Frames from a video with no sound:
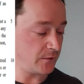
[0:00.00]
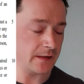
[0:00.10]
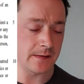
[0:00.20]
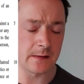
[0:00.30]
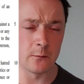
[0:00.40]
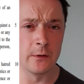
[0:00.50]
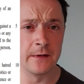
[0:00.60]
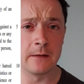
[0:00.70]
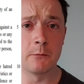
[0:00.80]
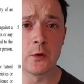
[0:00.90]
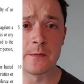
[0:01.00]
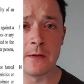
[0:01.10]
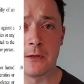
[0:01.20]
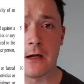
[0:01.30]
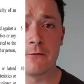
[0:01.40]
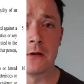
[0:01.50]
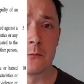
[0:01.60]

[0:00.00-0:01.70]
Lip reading: This is the one that most people are having